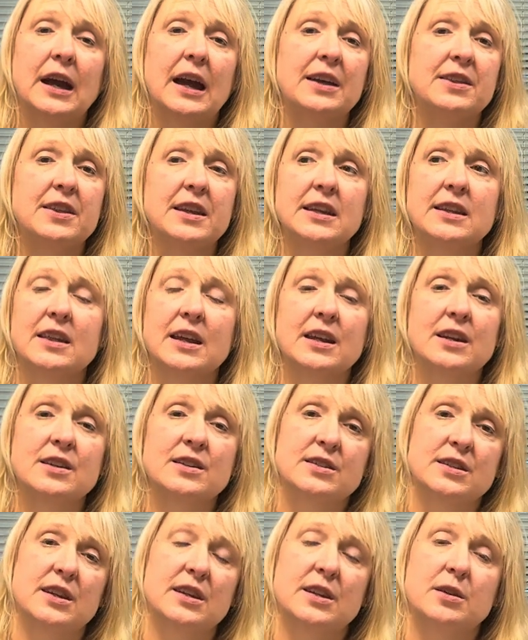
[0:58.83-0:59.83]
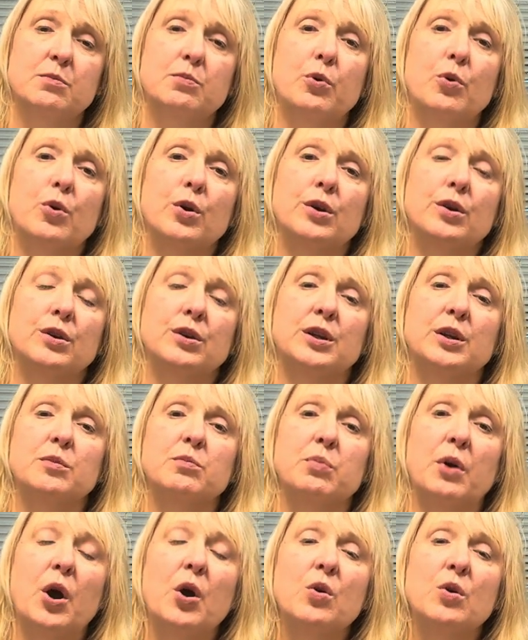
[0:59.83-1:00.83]
I think that it's an important
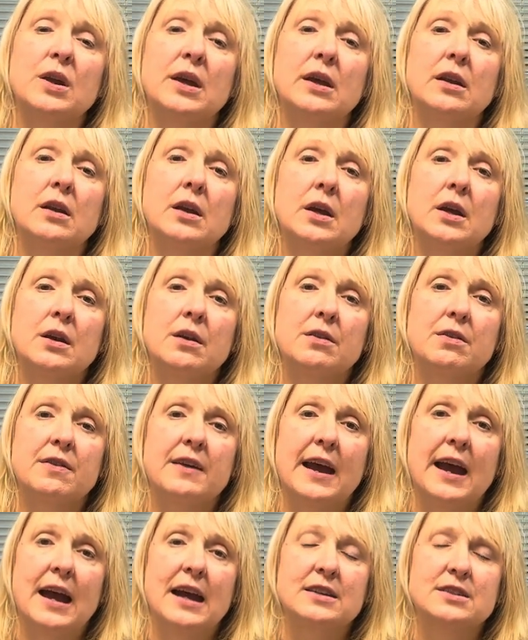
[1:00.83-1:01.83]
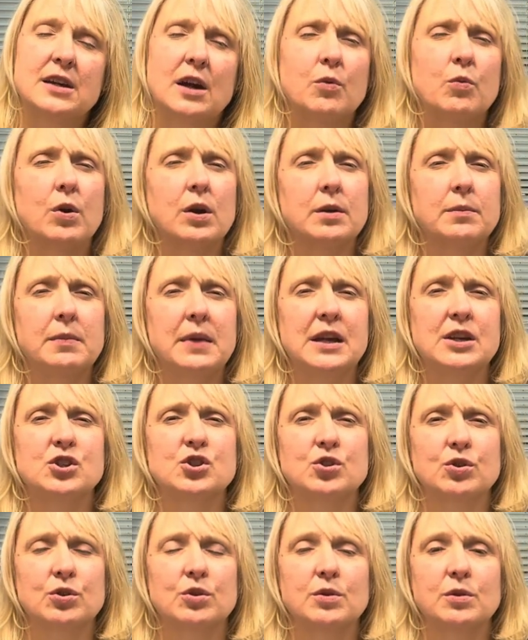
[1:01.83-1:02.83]
component that I want to make
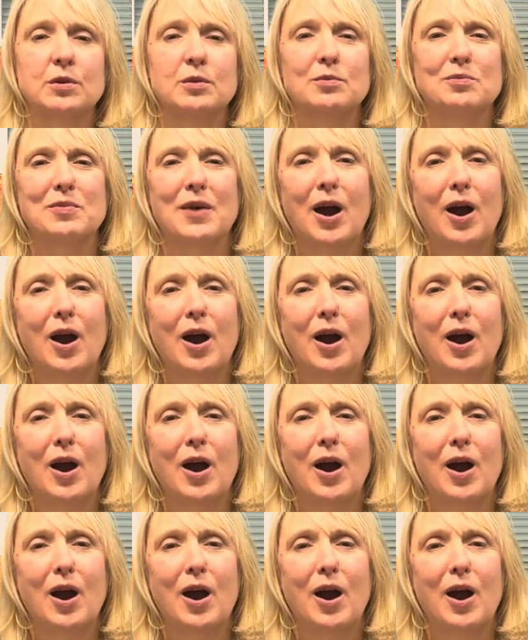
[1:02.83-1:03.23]
sure